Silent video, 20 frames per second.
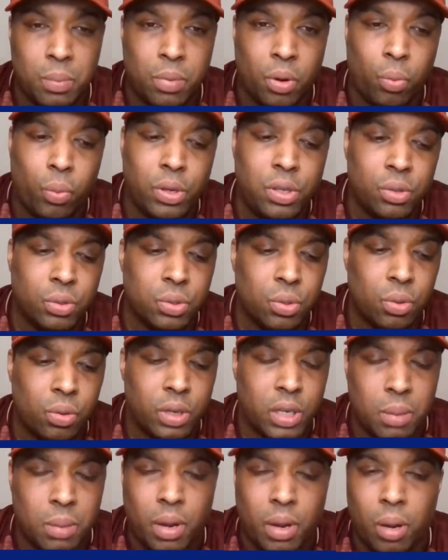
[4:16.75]
but when you're
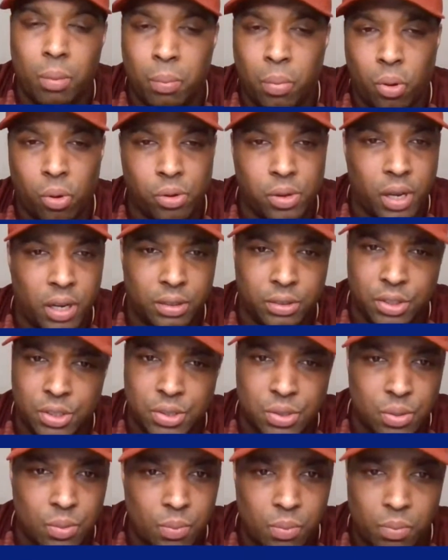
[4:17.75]
talking about Baldock
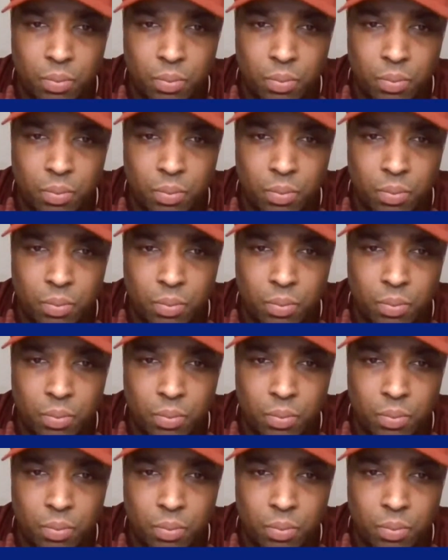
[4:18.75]
just